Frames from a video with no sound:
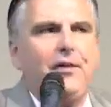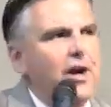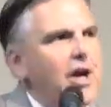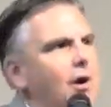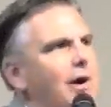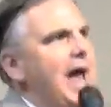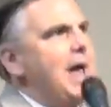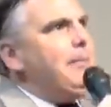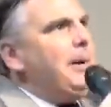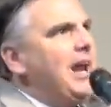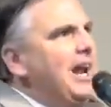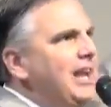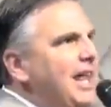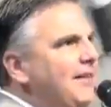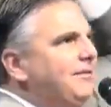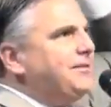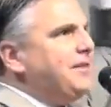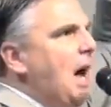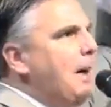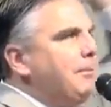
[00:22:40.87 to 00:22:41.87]
you're able to
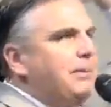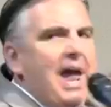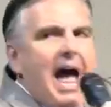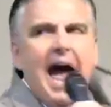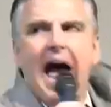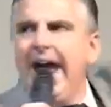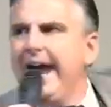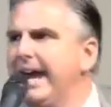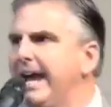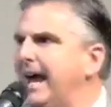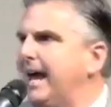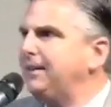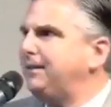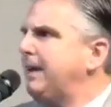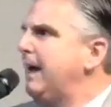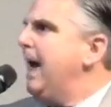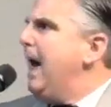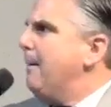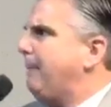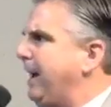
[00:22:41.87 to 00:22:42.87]
lift up your hands.
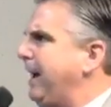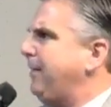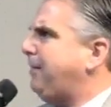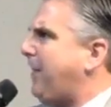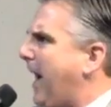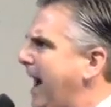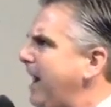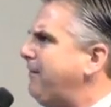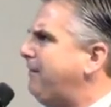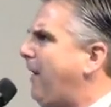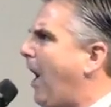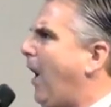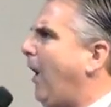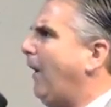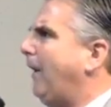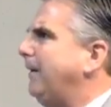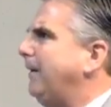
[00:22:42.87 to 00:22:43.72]
Be thankful.